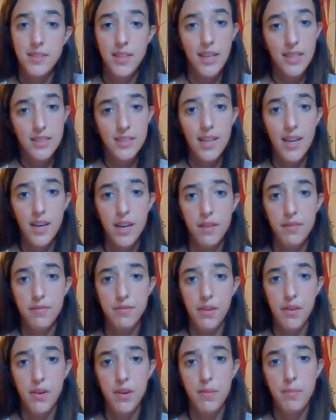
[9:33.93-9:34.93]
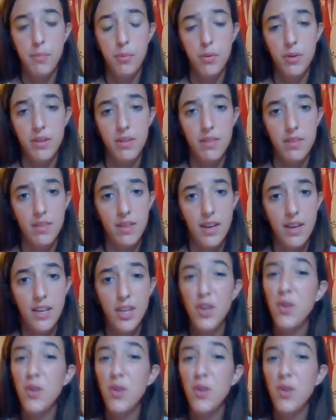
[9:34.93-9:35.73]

That's like a very important thing.